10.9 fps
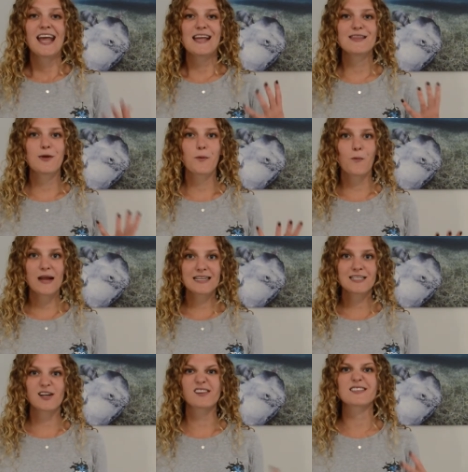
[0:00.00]
In the
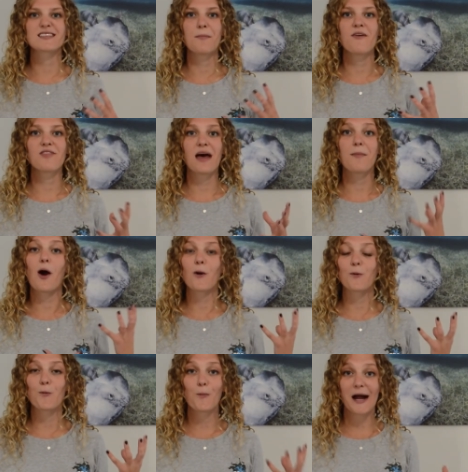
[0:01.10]
winter, some of them
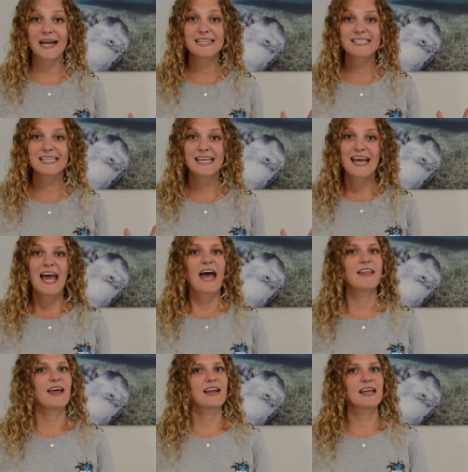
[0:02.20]
are white,
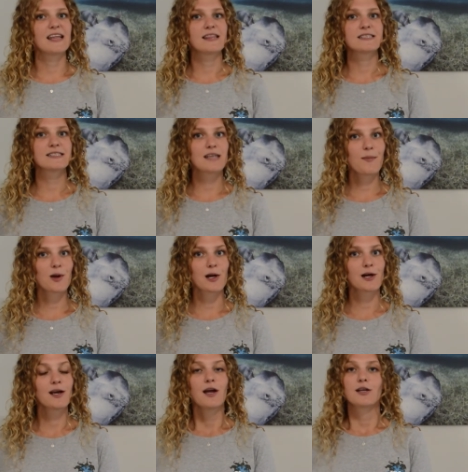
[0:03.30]
and then in the
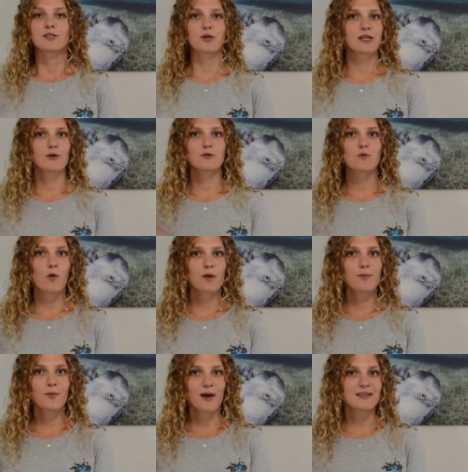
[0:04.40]
summer, during those
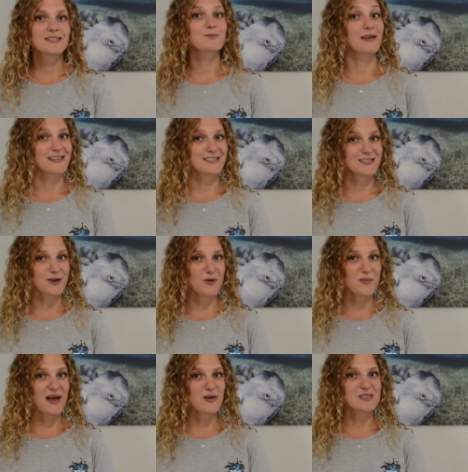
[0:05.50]
warmer months when the snow
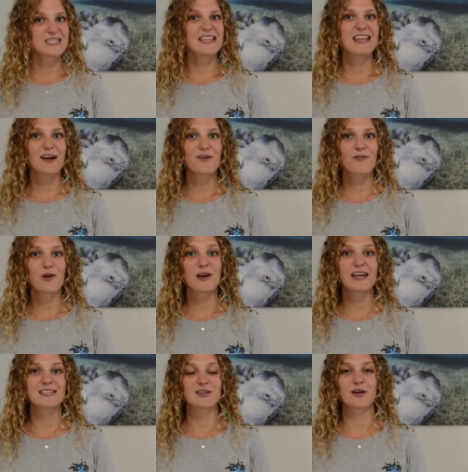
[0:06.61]
melts, their fur
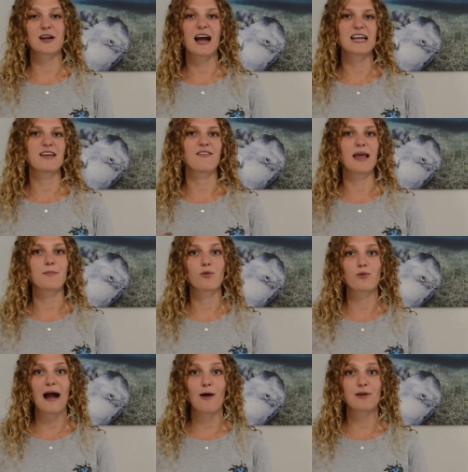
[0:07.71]
can turn kind of a
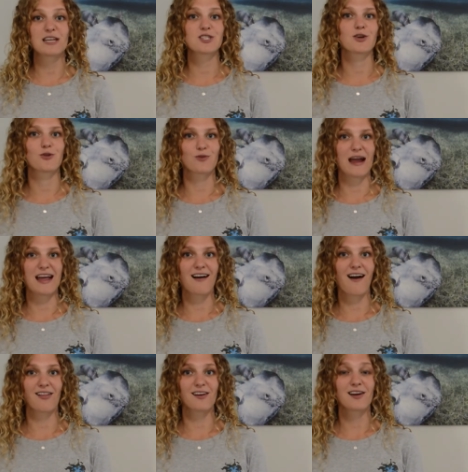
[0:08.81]
brownish gray
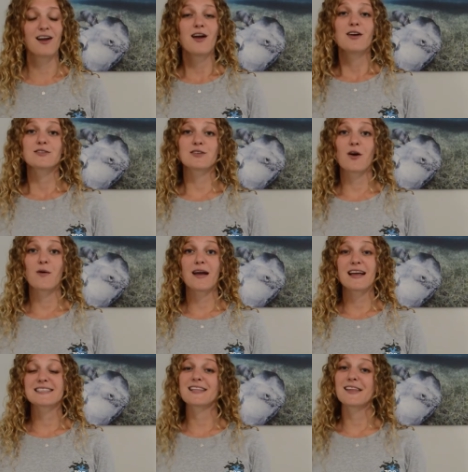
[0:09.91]
color. So
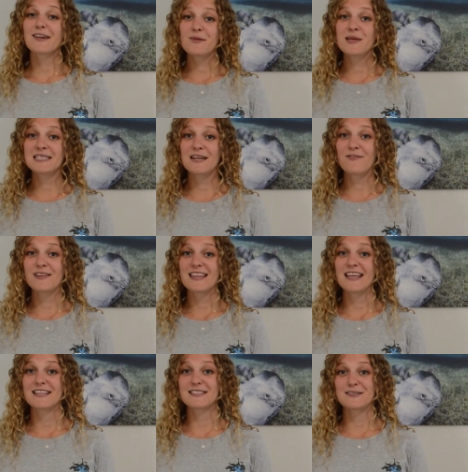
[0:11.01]
it's a little bit different
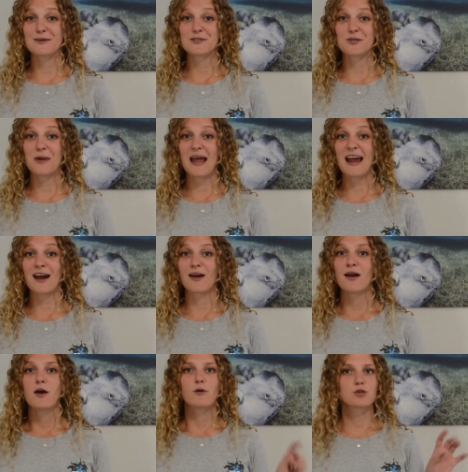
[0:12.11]
than the snowshoe
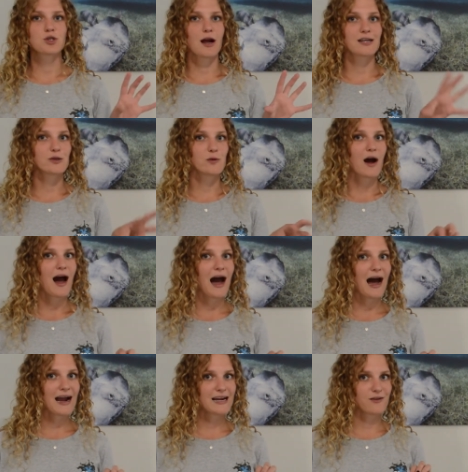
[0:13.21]
hare, who's trying to
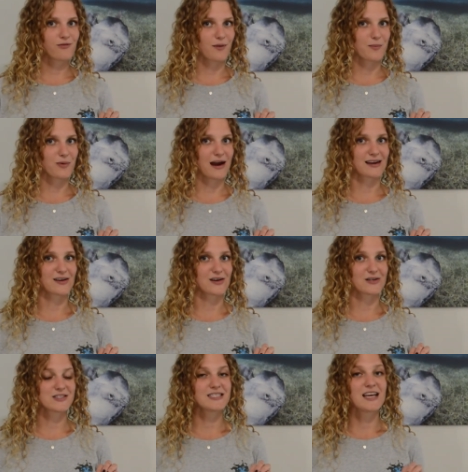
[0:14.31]
hide from
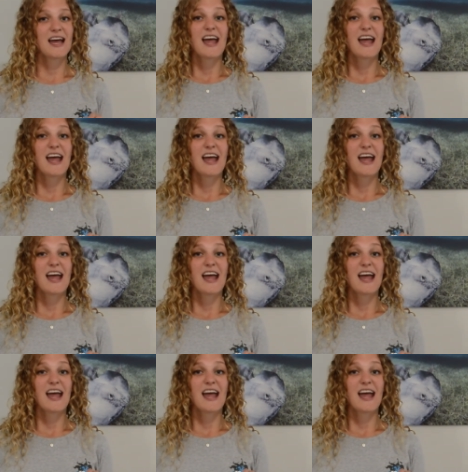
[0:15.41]
predators.